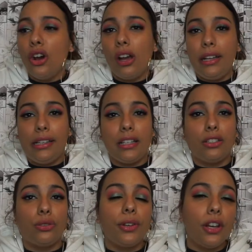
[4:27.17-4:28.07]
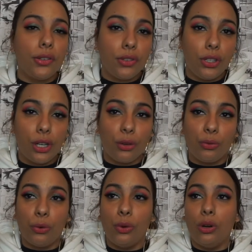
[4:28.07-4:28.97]
In his 300-year
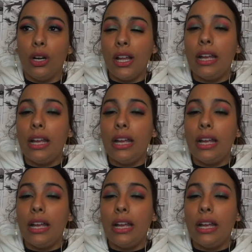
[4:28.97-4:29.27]
rule,